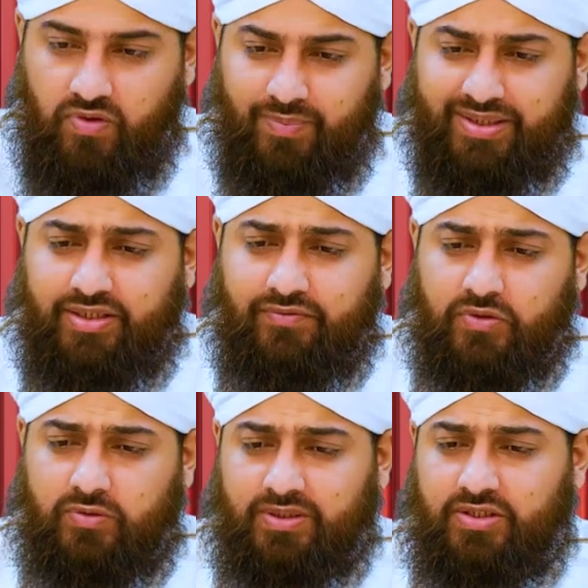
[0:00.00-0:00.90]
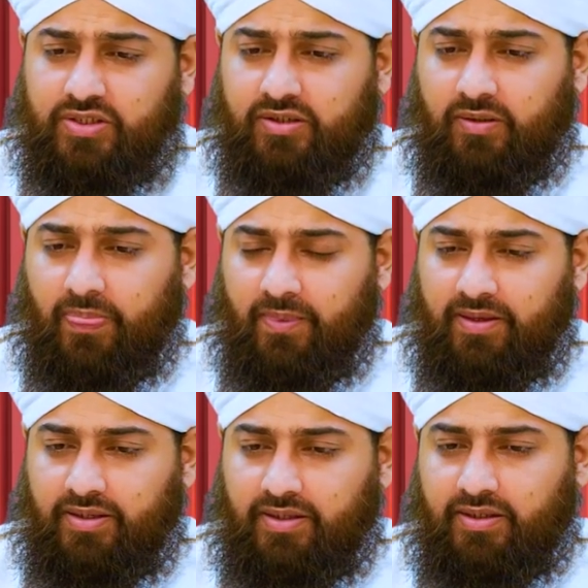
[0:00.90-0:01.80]
My dear viewers of Madani Channel,
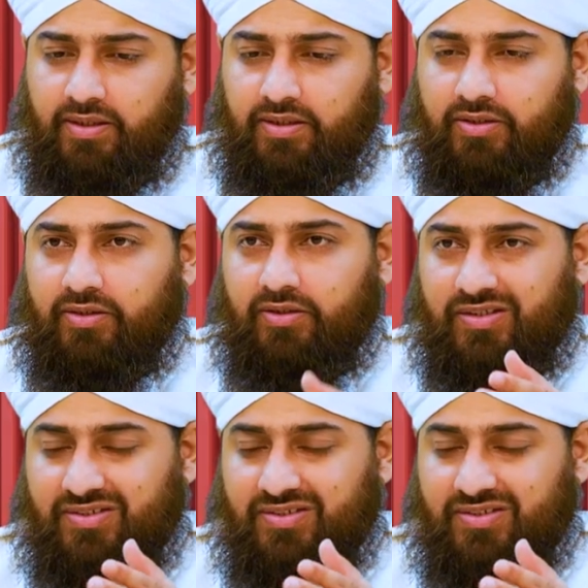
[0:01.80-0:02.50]
the